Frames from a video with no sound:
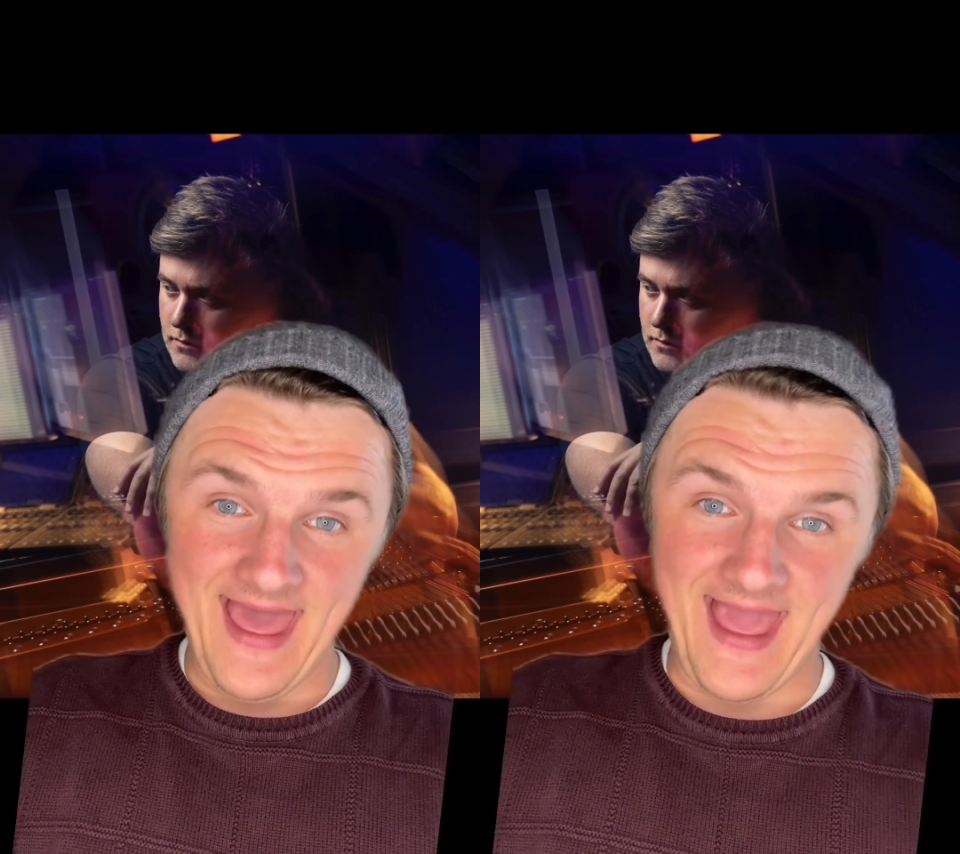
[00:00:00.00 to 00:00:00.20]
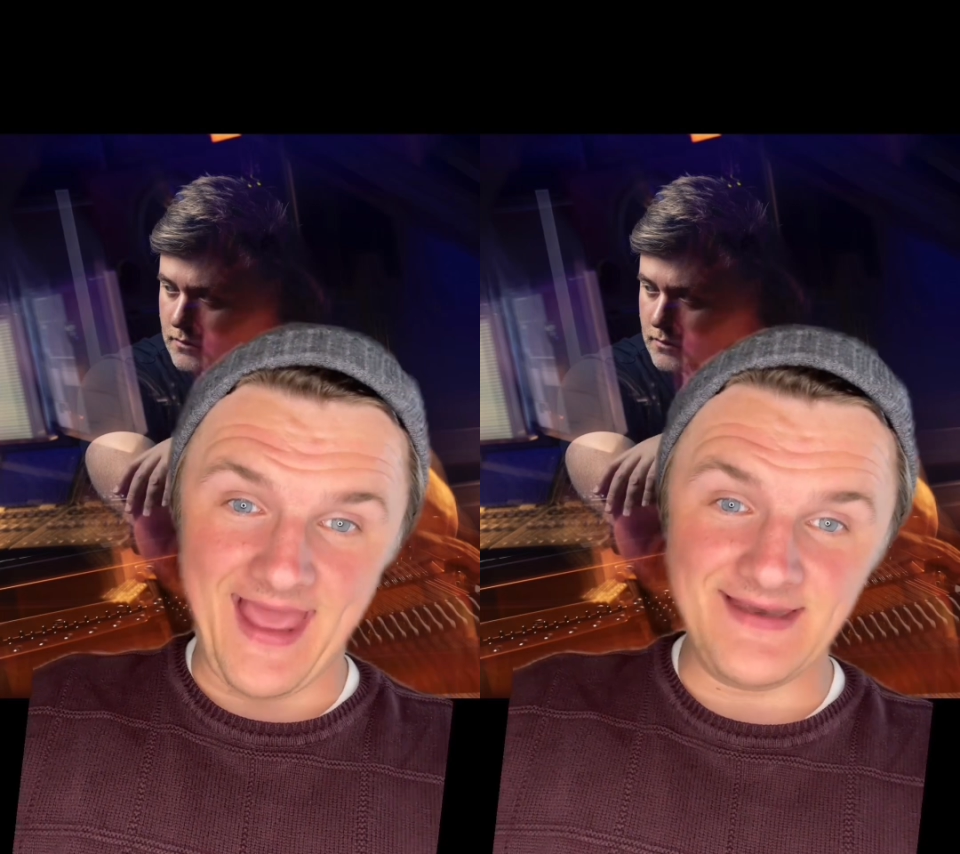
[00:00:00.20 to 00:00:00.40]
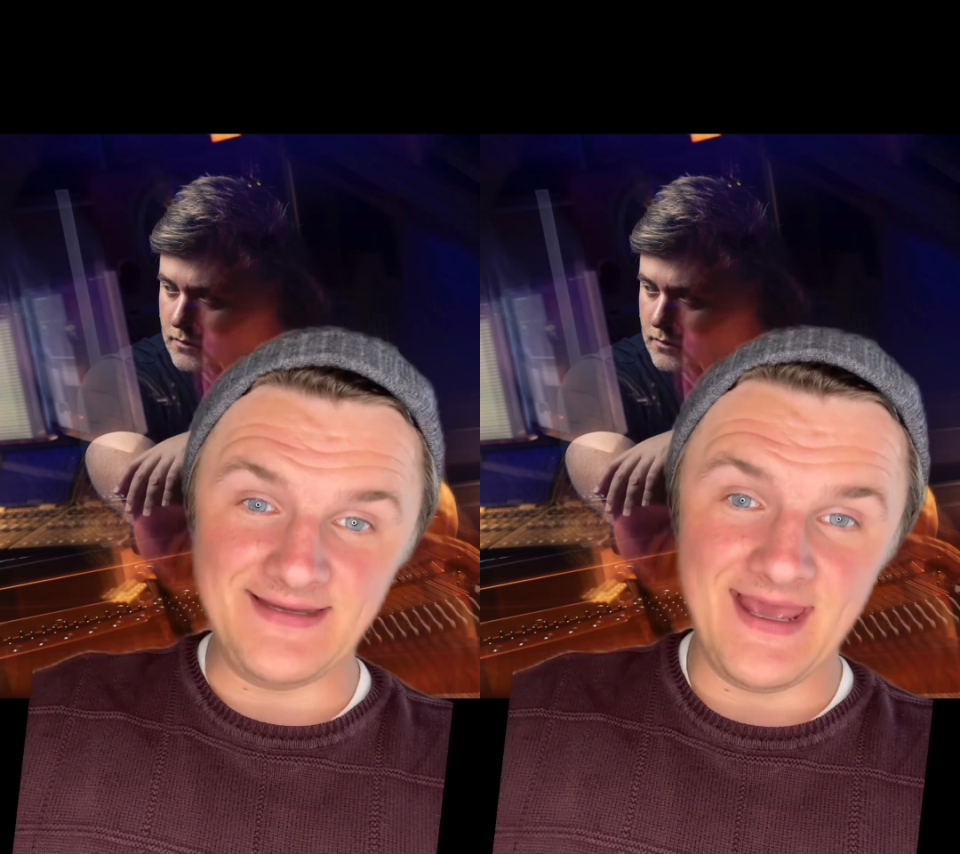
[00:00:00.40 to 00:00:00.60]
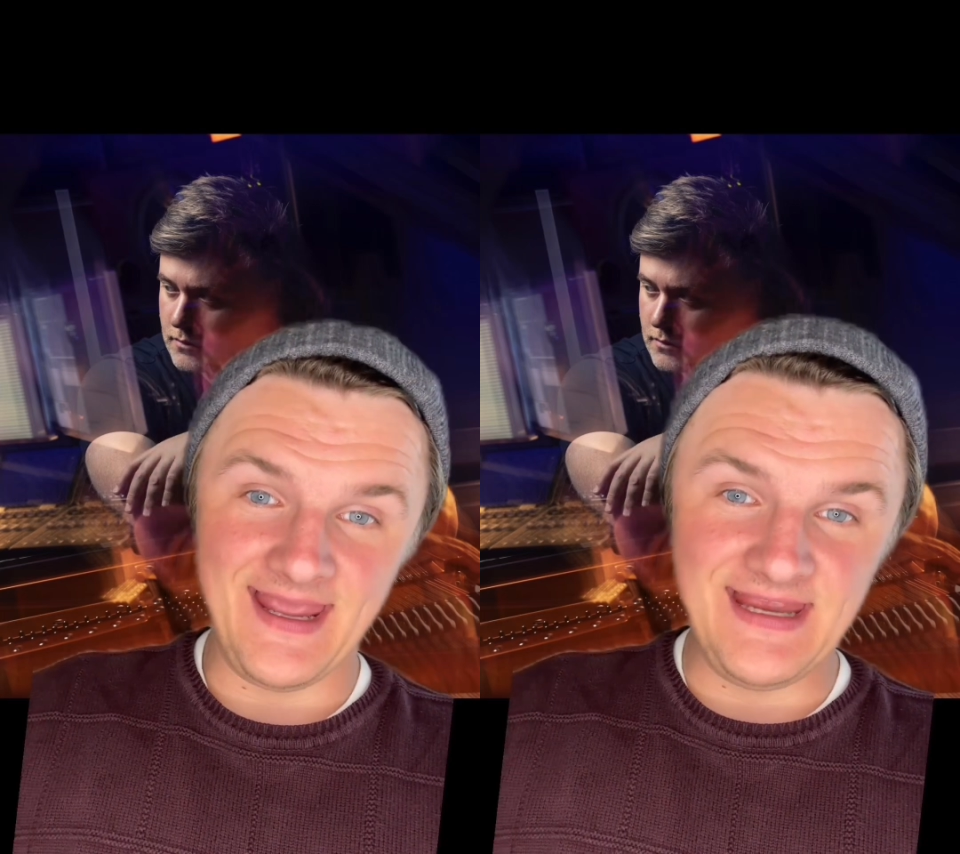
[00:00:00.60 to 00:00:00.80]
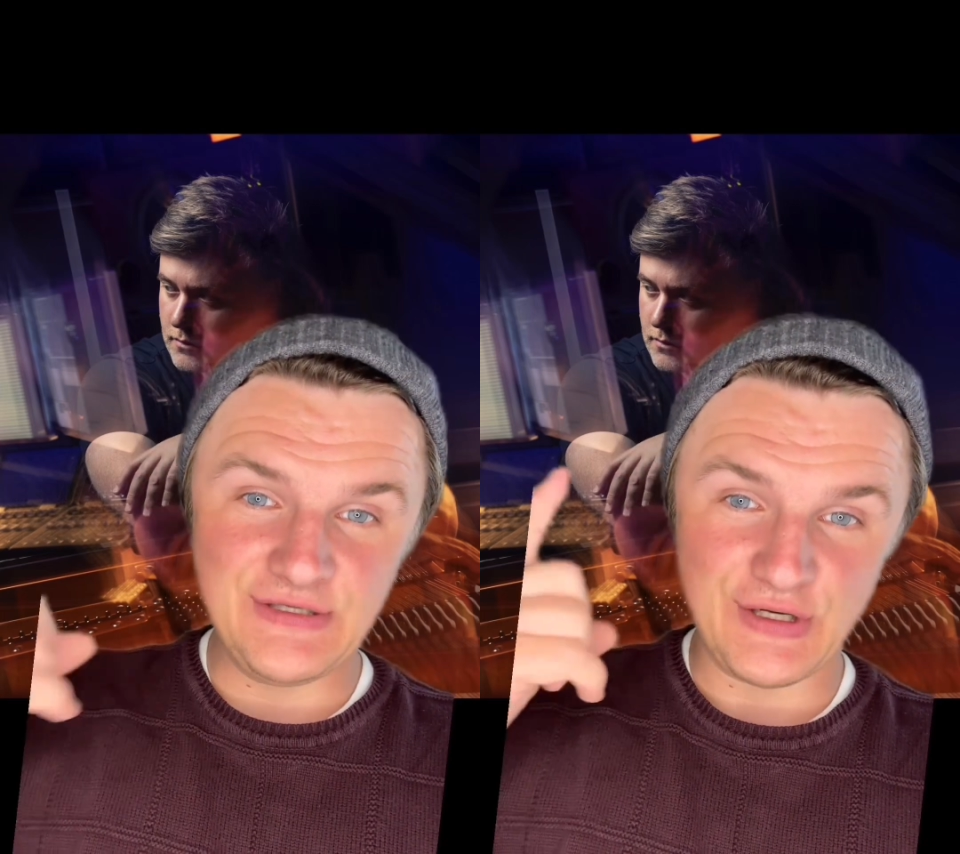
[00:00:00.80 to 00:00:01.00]
and
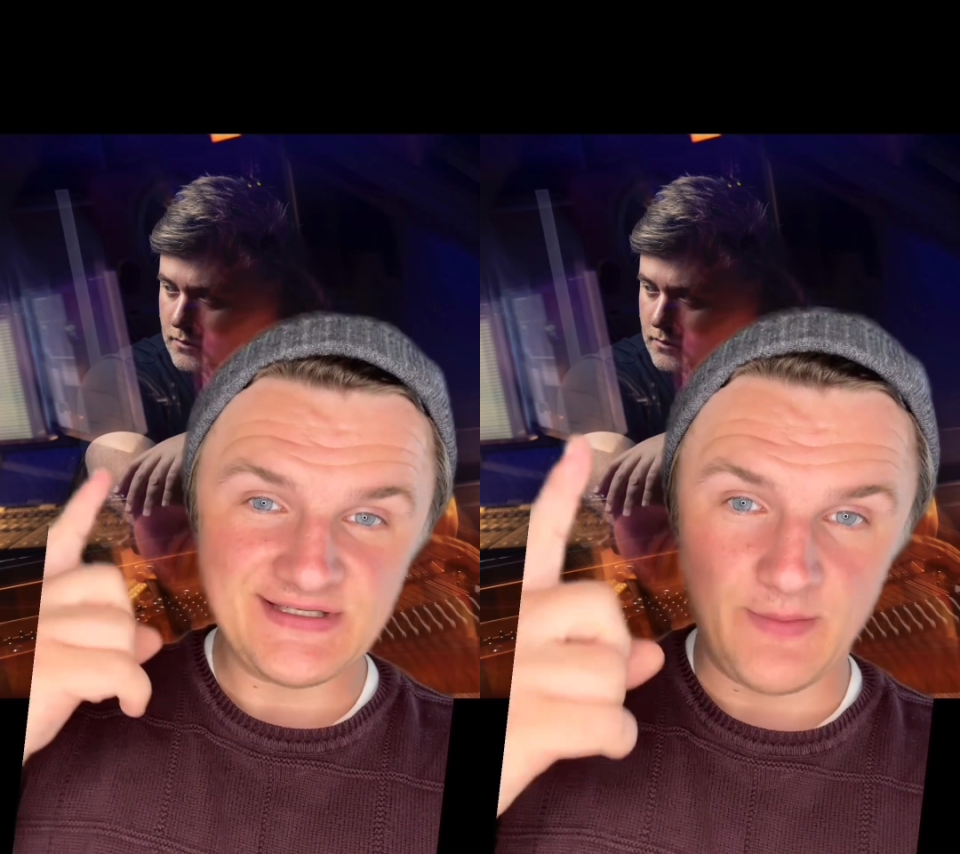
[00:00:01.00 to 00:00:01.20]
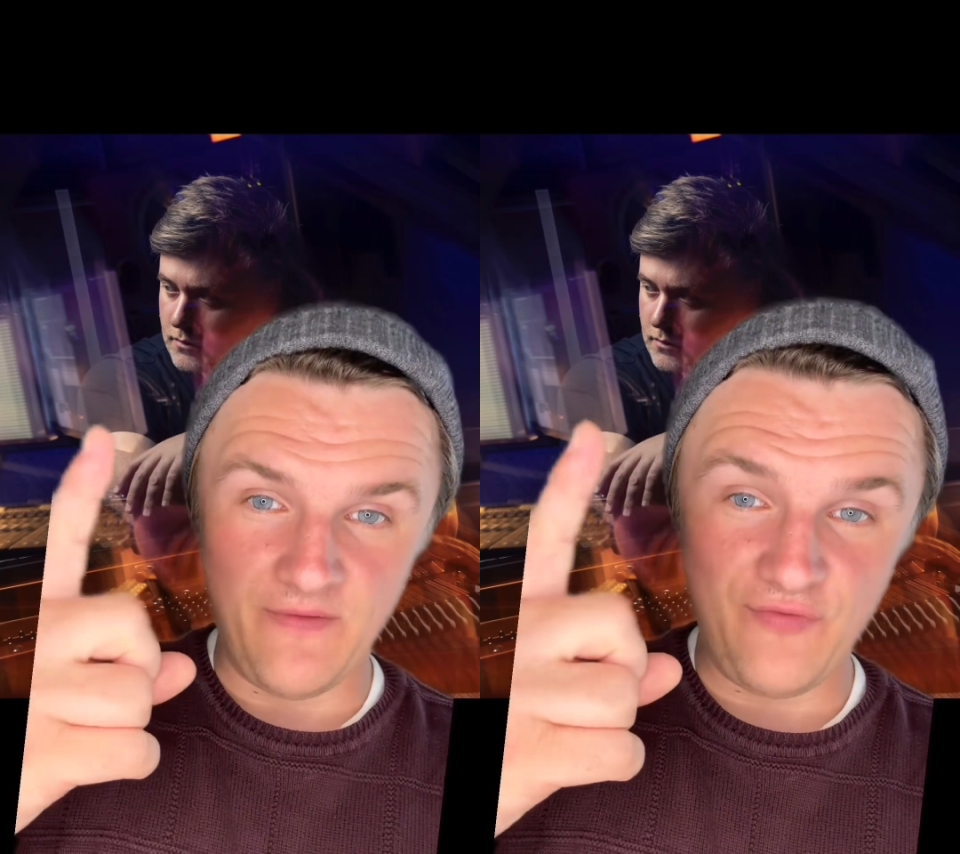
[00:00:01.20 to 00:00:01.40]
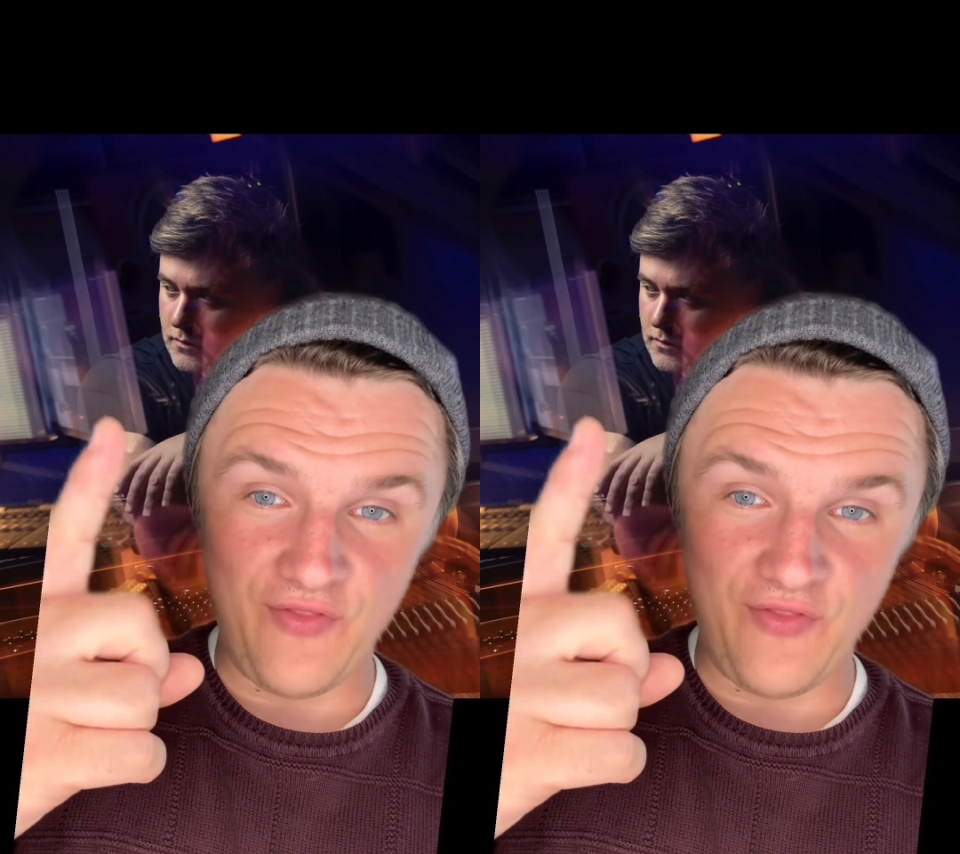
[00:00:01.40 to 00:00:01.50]
he took some of the